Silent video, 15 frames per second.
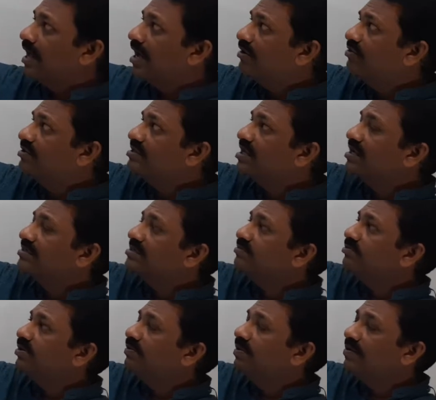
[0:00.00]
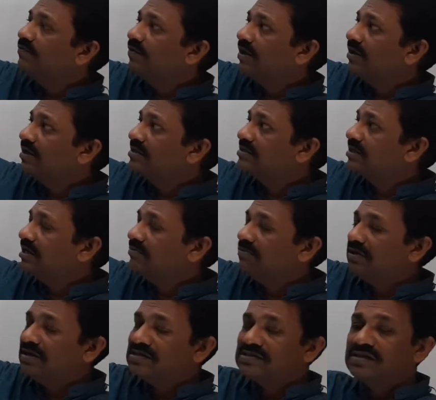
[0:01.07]
Language accepted by final state
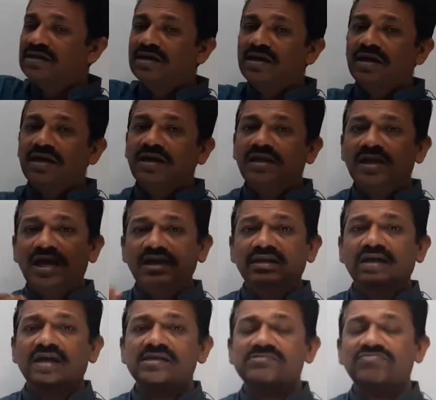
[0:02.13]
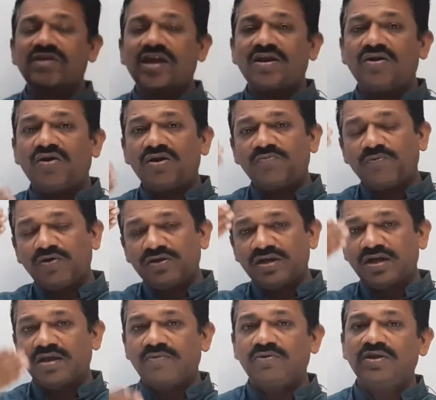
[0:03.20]
means in that case we are not
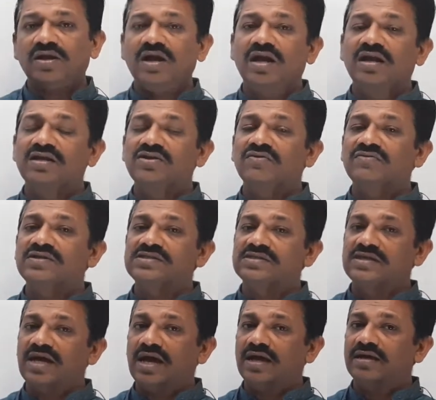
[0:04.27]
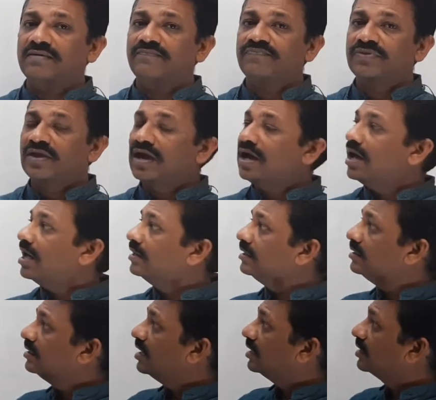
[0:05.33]
bothering about the content of the stack,
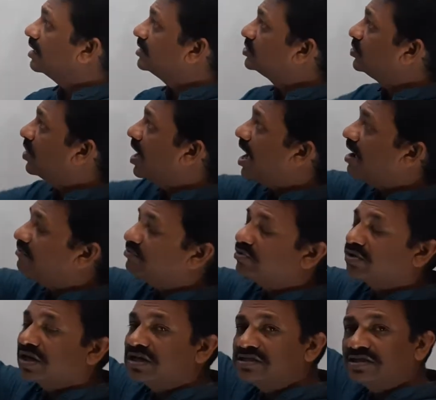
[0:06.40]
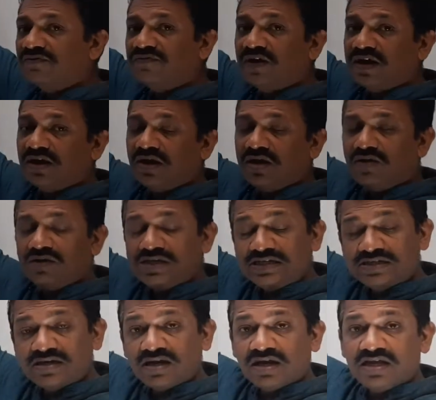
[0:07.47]
and in that case you have to reach
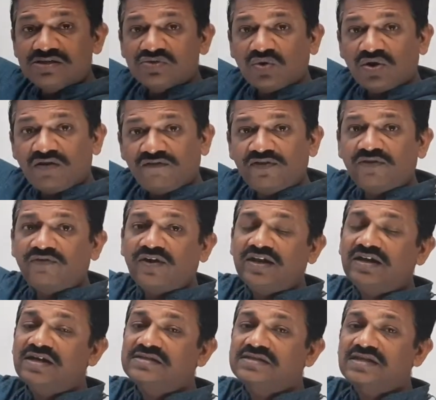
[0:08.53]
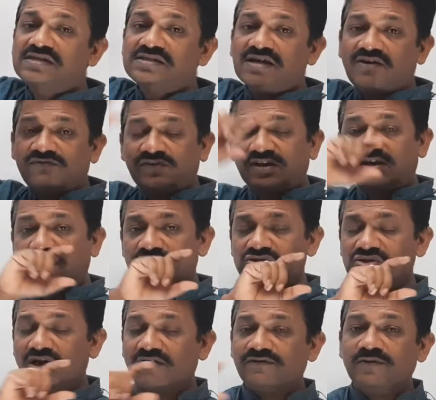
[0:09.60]
the reach one of the final states
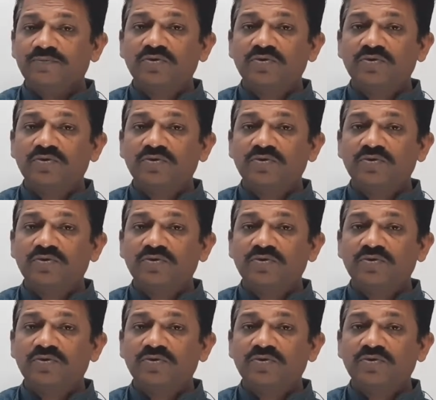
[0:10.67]
after